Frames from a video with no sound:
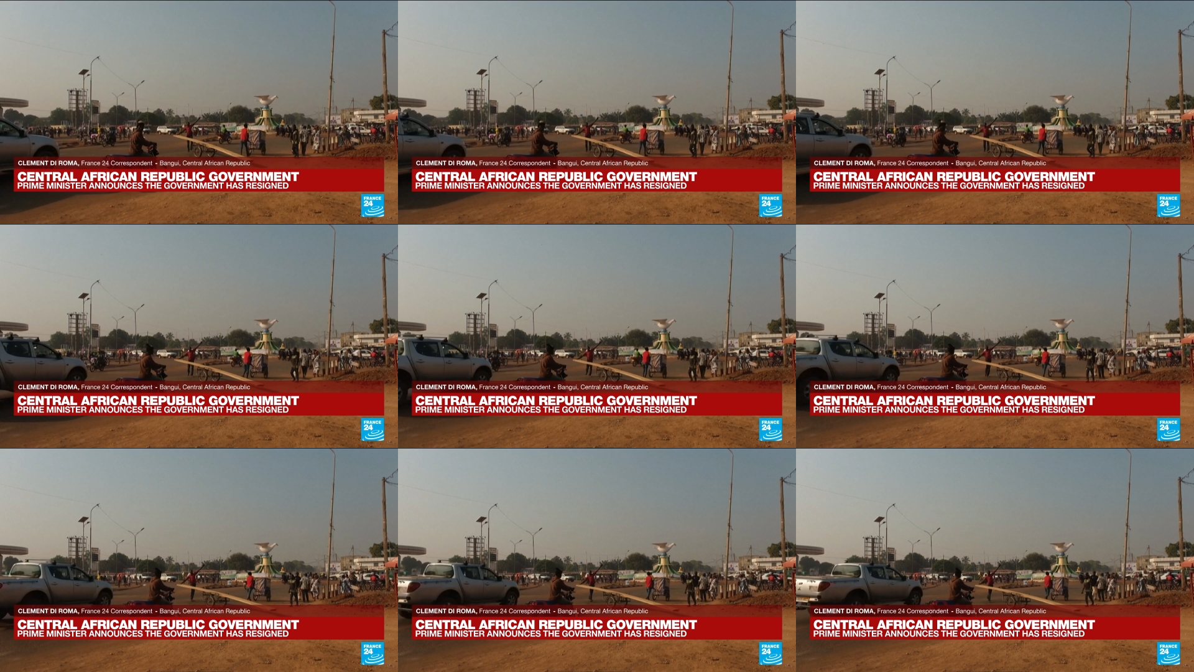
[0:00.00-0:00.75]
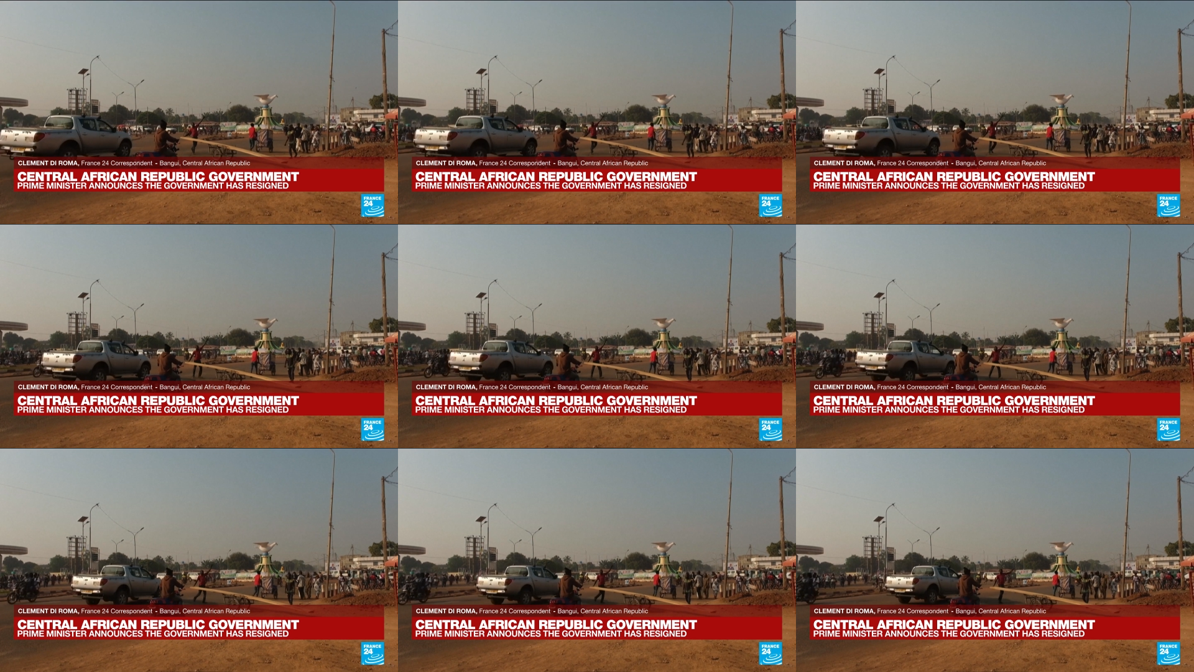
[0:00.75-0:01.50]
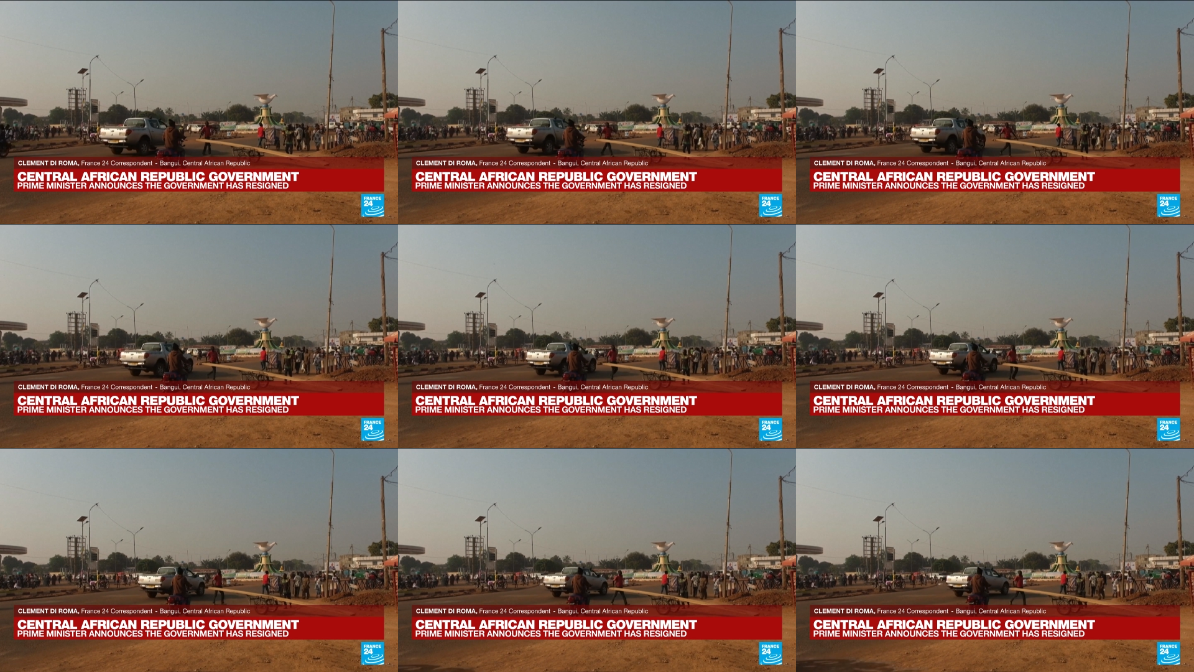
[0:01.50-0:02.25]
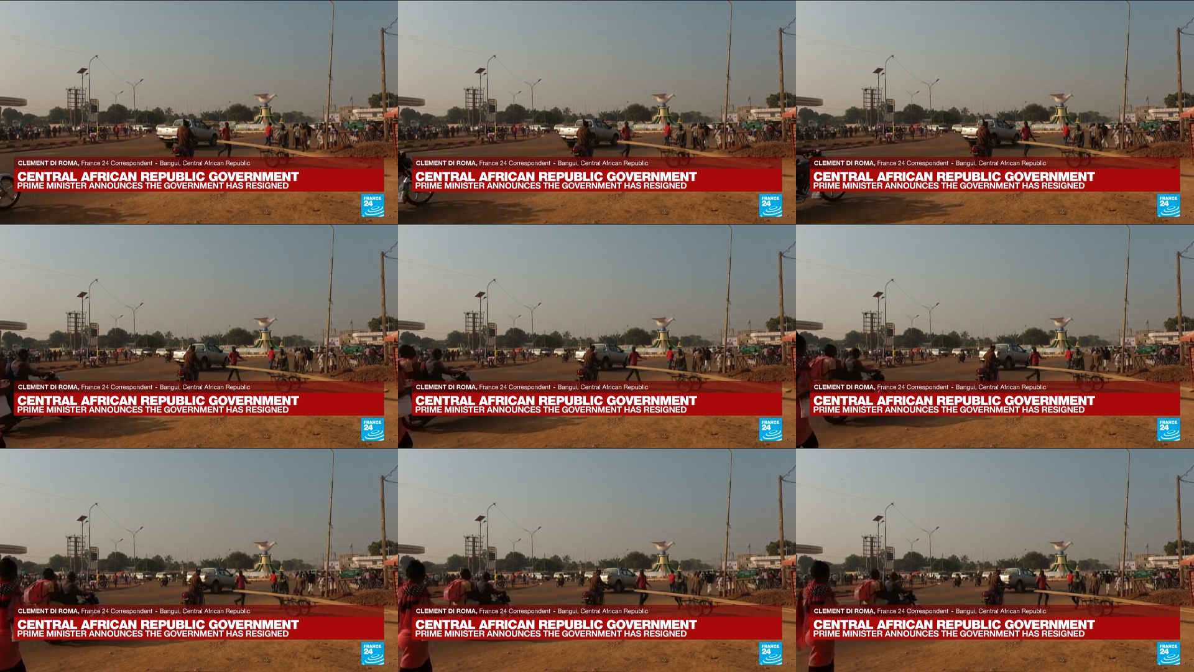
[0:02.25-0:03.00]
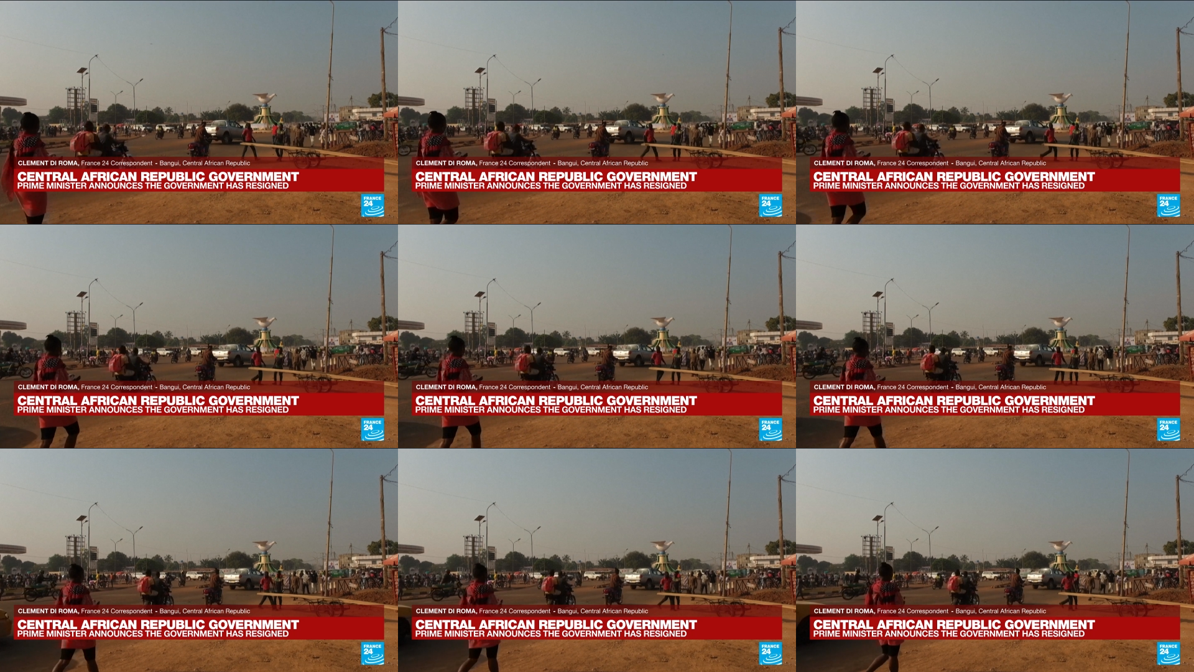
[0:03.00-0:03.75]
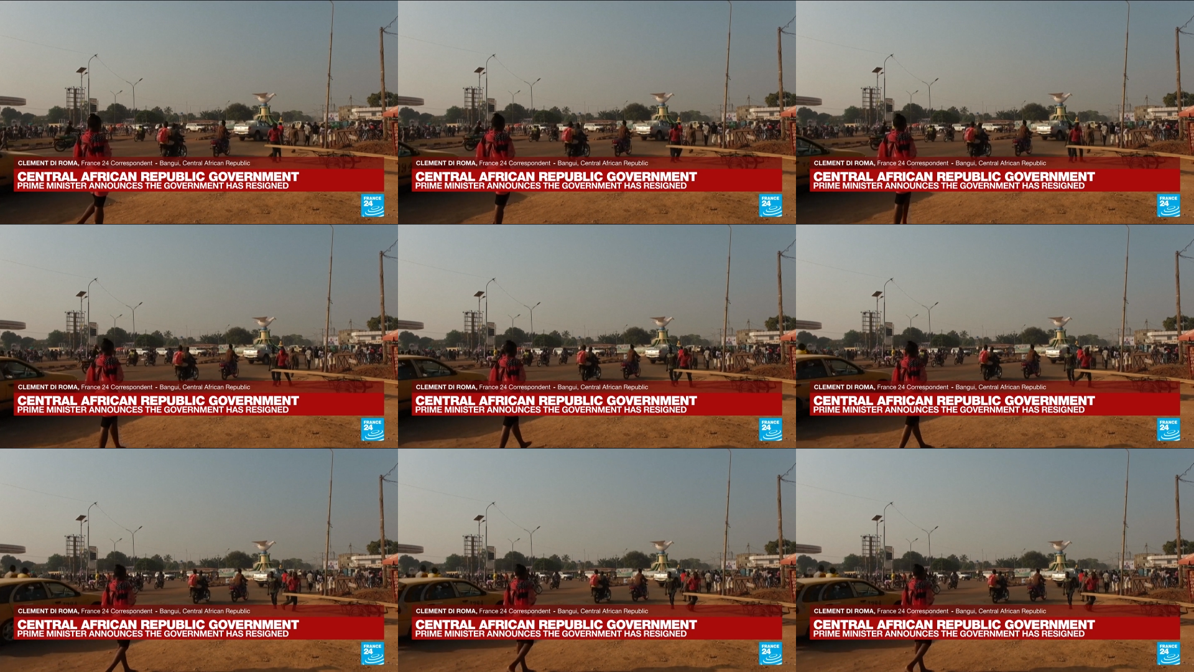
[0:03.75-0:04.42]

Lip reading: Nobody's mouth can be seen.